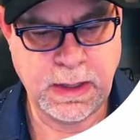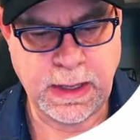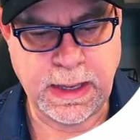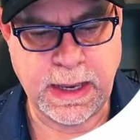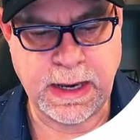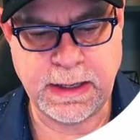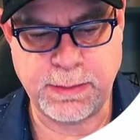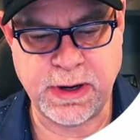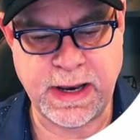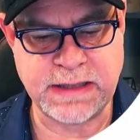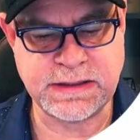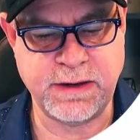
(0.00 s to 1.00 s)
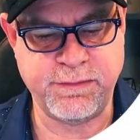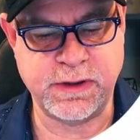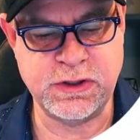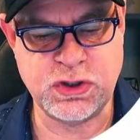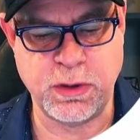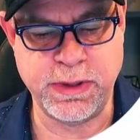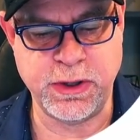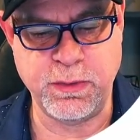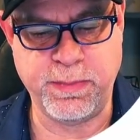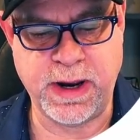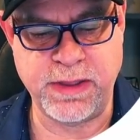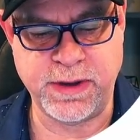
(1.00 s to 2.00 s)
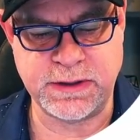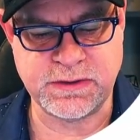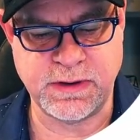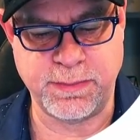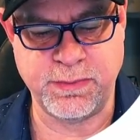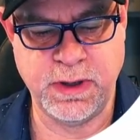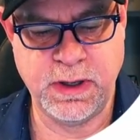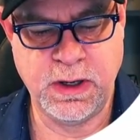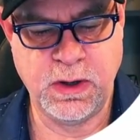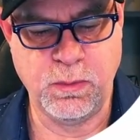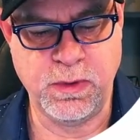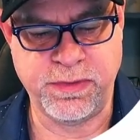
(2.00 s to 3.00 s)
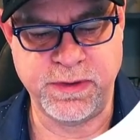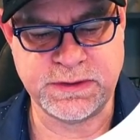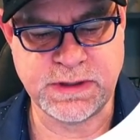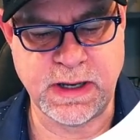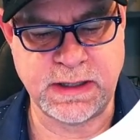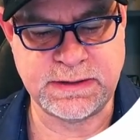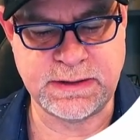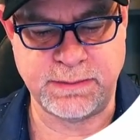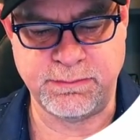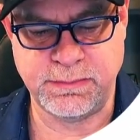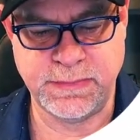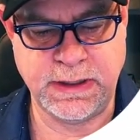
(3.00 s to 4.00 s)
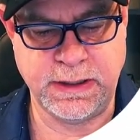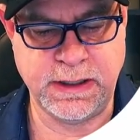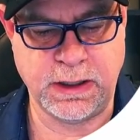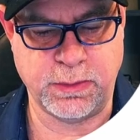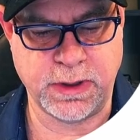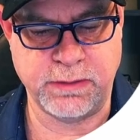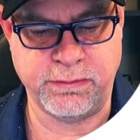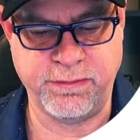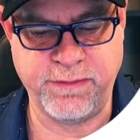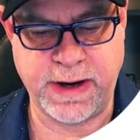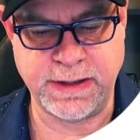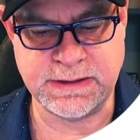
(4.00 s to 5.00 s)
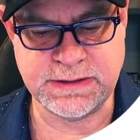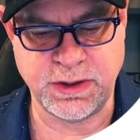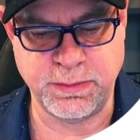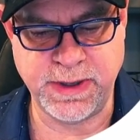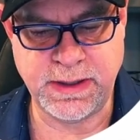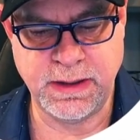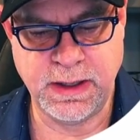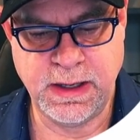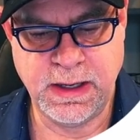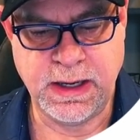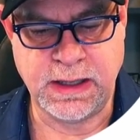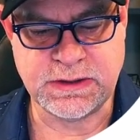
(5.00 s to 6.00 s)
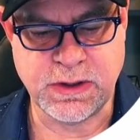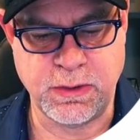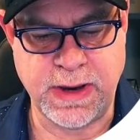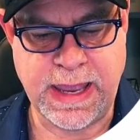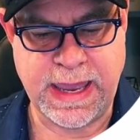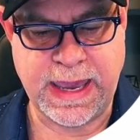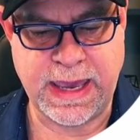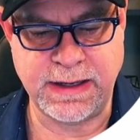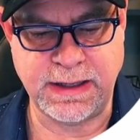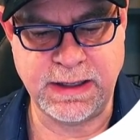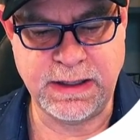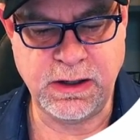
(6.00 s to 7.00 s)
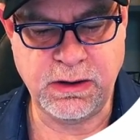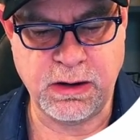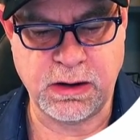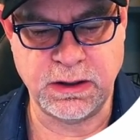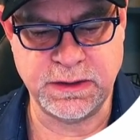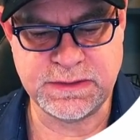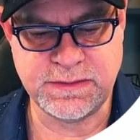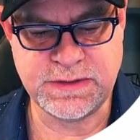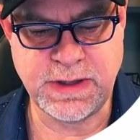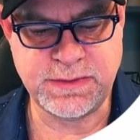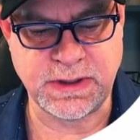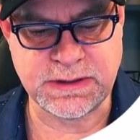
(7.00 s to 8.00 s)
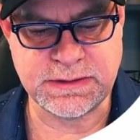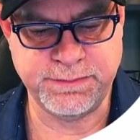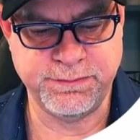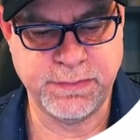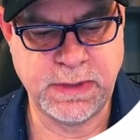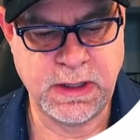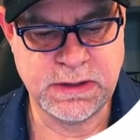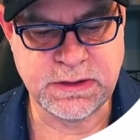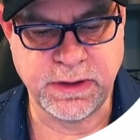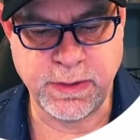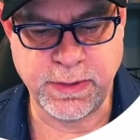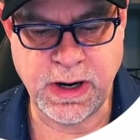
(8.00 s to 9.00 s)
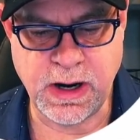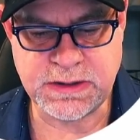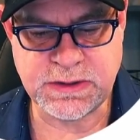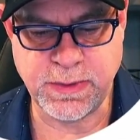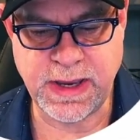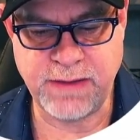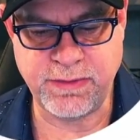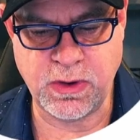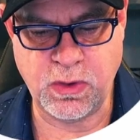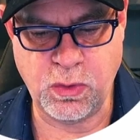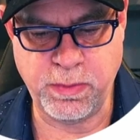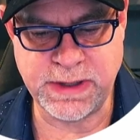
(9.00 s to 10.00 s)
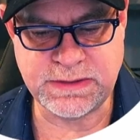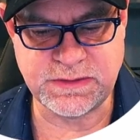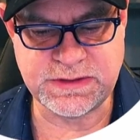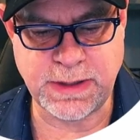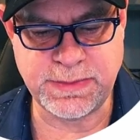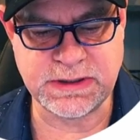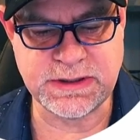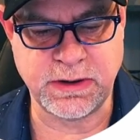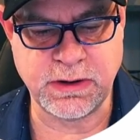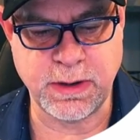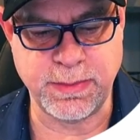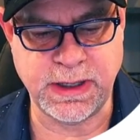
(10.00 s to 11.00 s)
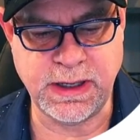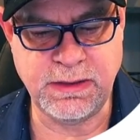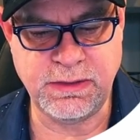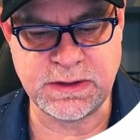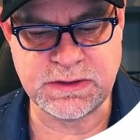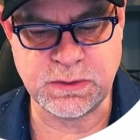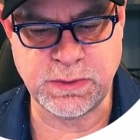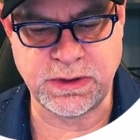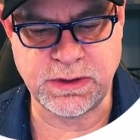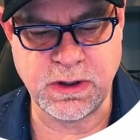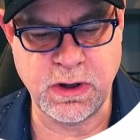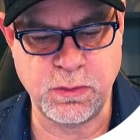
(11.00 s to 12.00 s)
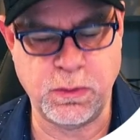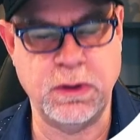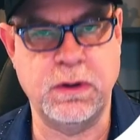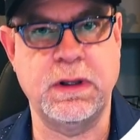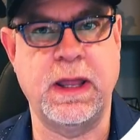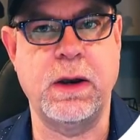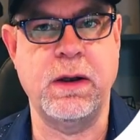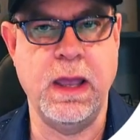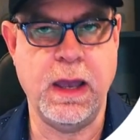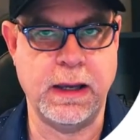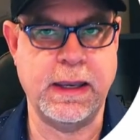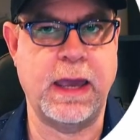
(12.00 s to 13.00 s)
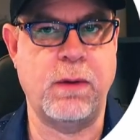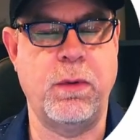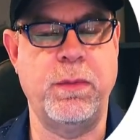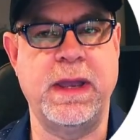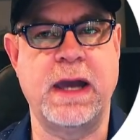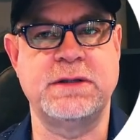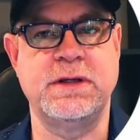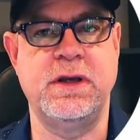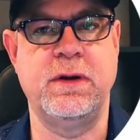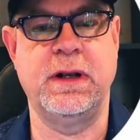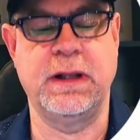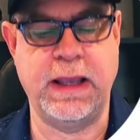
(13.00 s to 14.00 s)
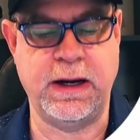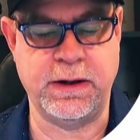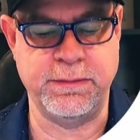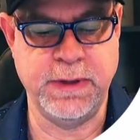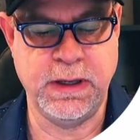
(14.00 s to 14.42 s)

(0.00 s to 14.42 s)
And I'm going to ask it if it can show me the new Python script with this concept in here. We're going to refine this a little bit, and it's going to add in here our list of subjects. So there we are. So we have a whole bunch of subjects that are coming in. This is what the code will look like, again, when we execute it later.